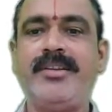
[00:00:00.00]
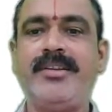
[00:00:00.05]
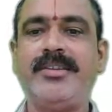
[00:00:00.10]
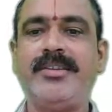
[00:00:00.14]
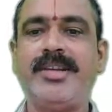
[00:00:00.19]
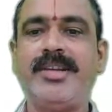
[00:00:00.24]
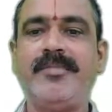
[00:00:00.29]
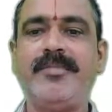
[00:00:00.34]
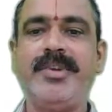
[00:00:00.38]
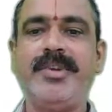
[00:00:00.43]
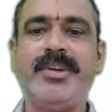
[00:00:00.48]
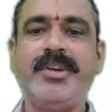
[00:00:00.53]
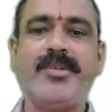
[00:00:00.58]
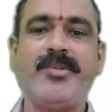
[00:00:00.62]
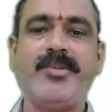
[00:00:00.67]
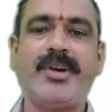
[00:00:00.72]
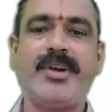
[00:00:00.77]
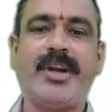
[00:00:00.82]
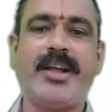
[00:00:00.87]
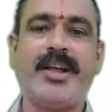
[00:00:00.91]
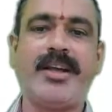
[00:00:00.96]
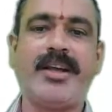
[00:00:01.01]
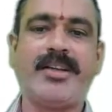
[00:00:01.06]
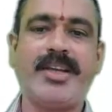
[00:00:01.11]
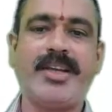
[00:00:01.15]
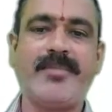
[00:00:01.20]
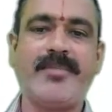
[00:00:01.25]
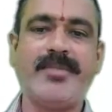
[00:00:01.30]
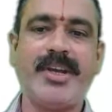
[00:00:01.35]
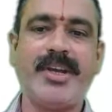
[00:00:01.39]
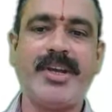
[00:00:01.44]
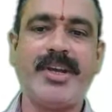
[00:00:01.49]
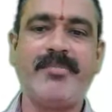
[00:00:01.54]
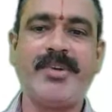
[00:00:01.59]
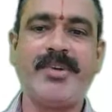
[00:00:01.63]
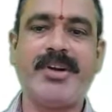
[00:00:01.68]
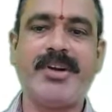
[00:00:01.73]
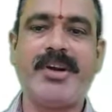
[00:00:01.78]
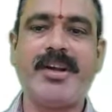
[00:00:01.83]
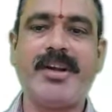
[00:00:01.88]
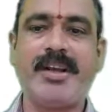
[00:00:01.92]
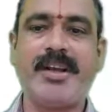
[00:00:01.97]
semi-rural or semi-urban
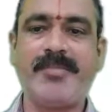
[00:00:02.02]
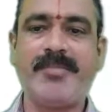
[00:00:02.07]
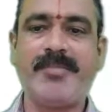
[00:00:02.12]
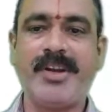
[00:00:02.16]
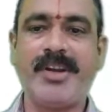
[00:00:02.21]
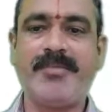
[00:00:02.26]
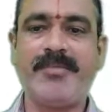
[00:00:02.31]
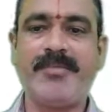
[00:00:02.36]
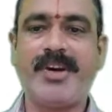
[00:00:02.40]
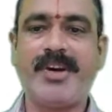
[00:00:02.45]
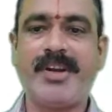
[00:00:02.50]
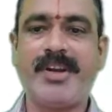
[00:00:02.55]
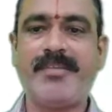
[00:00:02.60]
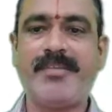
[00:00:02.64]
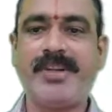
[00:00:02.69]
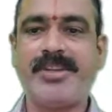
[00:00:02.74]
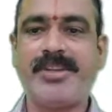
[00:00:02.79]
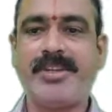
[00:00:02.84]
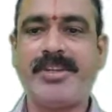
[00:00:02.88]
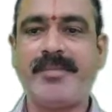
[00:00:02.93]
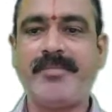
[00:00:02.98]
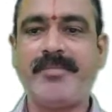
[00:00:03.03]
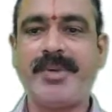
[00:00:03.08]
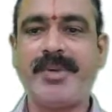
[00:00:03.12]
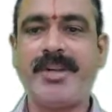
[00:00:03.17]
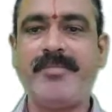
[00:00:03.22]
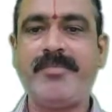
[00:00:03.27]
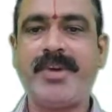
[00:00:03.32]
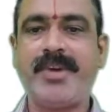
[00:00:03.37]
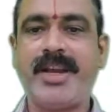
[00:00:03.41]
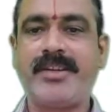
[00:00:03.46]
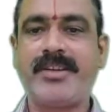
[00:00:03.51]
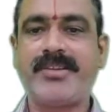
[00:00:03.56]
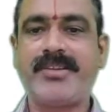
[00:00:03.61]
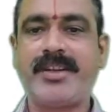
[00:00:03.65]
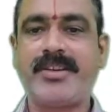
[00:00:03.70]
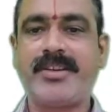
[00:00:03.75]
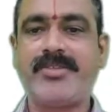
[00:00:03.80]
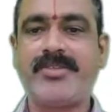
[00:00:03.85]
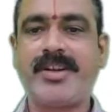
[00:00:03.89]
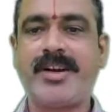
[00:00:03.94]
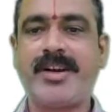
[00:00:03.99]
and urban, for which many banks
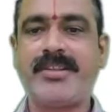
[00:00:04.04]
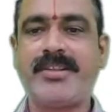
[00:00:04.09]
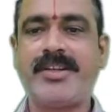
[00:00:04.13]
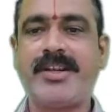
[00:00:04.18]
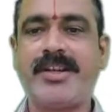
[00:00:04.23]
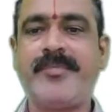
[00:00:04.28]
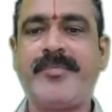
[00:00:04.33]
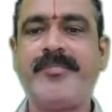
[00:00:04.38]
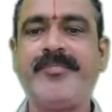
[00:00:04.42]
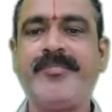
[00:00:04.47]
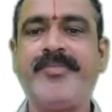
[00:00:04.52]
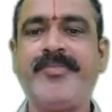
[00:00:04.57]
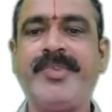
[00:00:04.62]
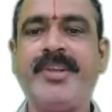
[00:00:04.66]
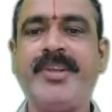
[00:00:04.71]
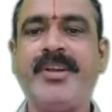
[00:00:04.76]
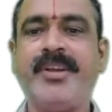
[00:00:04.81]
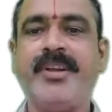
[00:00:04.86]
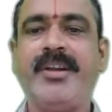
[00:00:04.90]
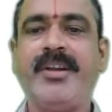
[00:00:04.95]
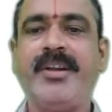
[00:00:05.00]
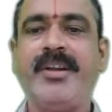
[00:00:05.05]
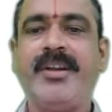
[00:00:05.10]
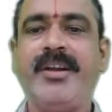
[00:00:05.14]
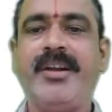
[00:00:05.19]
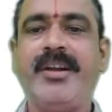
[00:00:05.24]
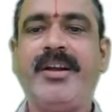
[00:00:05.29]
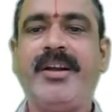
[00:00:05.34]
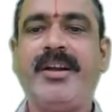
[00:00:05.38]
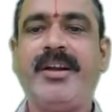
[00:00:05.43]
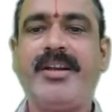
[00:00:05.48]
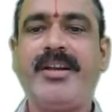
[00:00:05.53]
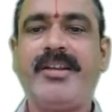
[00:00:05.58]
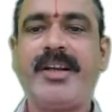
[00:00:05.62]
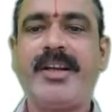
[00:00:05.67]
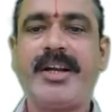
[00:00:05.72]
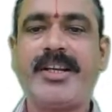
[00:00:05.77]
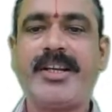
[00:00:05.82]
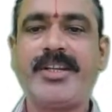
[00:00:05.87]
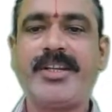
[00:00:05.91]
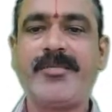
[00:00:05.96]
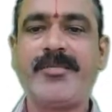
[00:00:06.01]
are charging the
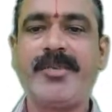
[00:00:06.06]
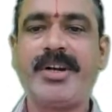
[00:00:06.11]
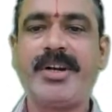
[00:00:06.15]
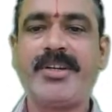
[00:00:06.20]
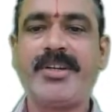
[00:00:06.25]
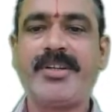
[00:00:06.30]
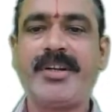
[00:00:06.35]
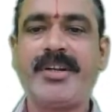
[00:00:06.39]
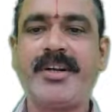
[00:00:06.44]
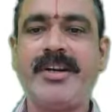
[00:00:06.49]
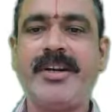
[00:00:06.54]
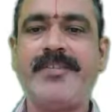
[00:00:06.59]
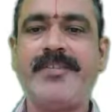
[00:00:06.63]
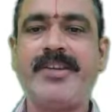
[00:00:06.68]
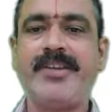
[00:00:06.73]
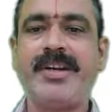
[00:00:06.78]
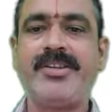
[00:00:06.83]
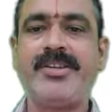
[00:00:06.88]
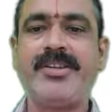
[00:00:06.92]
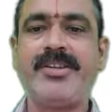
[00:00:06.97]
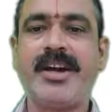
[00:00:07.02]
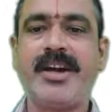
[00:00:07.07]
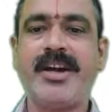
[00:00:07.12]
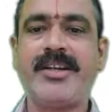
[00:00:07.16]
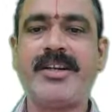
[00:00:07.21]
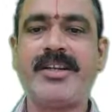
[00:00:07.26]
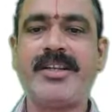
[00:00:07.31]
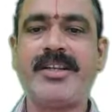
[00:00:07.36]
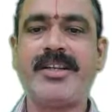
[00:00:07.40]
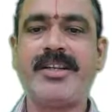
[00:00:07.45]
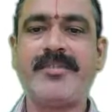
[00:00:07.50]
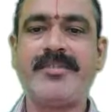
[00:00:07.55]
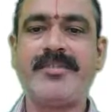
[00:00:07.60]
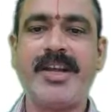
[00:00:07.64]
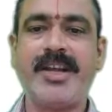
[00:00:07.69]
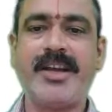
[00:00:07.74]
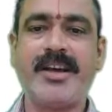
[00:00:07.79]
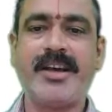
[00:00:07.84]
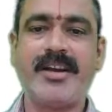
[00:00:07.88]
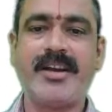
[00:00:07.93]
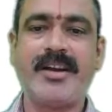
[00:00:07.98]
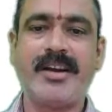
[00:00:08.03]
customers different charges if
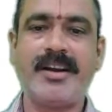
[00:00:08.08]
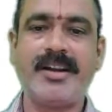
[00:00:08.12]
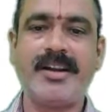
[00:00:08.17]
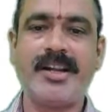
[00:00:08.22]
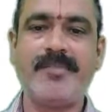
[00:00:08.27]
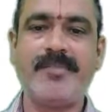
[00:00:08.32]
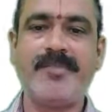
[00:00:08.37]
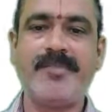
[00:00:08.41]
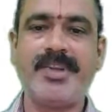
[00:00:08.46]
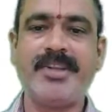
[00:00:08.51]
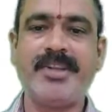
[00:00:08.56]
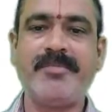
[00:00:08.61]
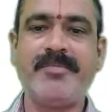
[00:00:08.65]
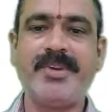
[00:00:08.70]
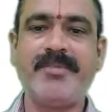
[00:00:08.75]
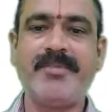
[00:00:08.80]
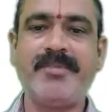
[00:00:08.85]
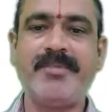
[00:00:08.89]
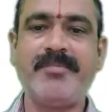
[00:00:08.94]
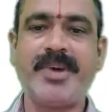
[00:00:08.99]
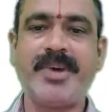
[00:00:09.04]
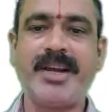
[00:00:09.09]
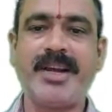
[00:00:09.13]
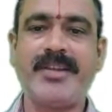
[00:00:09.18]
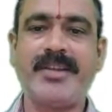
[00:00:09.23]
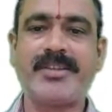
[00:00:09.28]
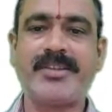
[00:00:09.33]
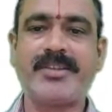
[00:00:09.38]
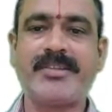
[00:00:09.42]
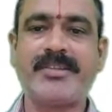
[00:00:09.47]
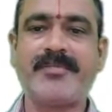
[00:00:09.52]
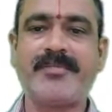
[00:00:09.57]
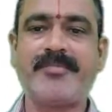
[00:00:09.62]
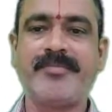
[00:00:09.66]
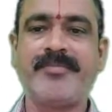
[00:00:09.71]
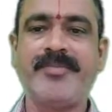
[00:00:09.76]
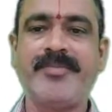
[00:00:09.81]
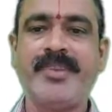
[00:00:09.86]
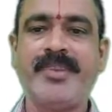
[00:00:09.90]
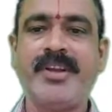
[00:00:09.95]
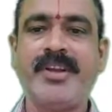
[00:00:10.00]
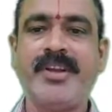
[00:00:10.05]
they are not keeping the minimum
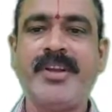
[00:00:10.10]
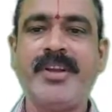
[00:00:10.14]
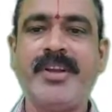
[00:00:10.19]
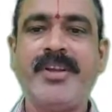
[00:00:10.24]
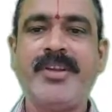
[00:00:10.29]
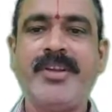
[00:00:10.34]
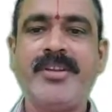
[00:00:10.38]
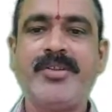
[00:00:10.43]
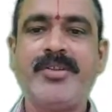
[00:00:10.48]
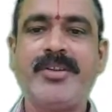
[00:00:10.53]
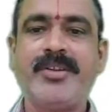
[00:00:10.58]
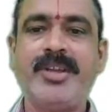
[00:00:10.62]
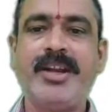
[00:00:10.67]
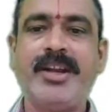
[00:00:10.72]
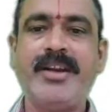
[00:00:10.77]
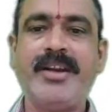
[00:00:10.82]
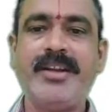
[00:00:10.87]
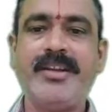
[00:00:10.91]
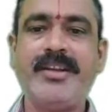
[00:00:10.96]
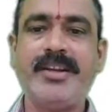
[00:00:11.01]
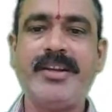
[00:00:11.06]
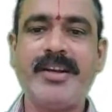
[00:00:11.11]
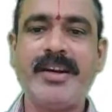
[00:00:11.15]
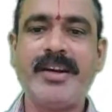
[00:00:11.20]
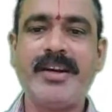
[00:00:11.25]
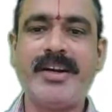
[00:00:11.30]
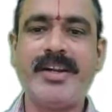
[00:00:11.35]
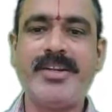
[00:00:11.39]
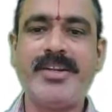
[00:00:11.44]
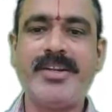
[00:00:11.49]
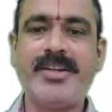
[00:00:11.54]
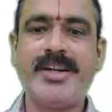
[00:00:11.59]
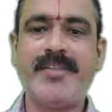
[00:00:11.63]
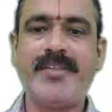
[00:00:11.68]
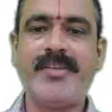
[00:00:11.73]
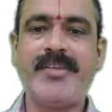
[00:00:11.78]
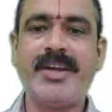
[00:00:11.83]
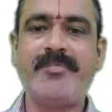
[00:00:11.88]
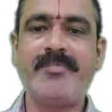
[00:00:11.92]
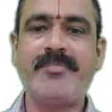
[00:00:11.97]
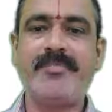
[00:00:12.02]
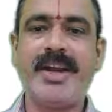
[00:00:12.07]
balance. So that in the traditional
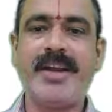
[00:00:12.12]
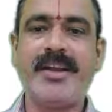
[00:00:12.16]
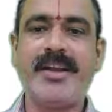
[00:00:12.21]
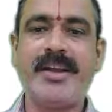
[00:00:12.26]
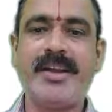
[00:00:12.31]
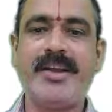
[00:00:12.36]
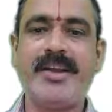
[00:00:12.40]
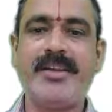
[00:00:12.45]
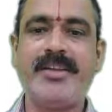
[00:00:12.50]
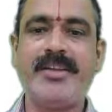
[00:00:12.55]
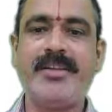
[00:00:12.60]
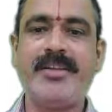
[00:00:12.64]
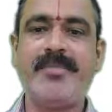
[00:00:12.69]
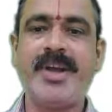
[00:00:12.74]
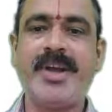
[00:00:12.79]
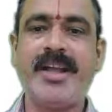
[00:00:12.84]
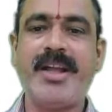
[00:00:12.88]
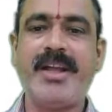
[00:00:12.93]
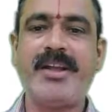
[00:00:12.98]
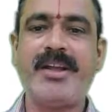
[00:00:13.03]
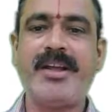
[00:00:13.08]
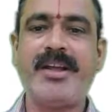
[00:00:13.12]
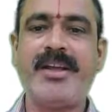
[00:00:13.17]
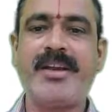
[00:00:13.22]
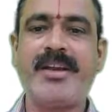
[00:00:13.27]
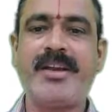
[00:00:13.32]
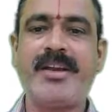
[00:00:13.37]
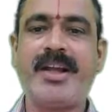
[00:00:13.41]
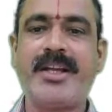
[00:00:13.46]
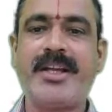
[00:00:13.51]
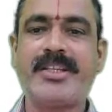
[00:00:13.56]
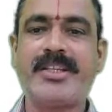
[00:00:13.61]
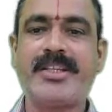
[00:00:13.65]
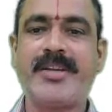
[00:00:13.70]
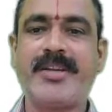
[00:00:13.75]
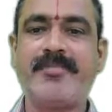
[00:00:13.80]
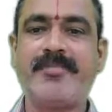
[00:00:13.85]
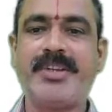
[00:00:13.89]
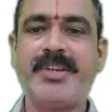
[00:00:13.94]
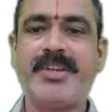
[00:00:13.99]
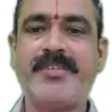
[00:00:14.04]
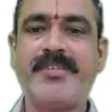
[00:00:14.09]
way of banking, the banker
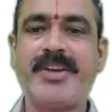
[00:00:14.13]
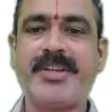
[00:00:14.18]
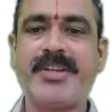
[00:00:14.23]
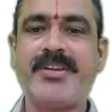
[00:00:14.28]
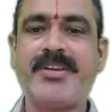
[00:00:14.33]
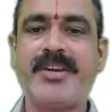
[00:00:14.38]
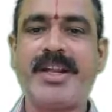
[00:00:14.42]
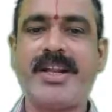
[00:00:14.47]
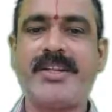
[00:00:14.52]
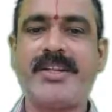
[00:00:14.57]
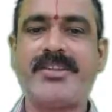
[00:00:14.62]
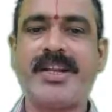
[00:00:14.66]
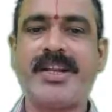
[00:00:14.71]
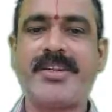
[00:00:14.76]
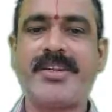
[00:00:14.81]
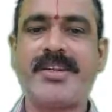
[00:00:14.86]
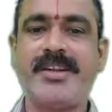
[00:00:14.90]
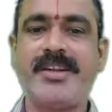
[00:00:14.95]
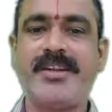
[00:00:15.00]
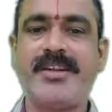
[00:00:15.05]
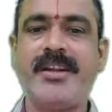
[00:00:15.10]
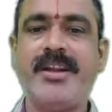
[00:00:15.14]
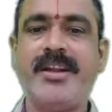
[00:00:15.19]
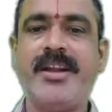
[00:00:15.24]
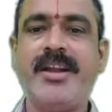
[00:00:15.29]
accepts the first transaction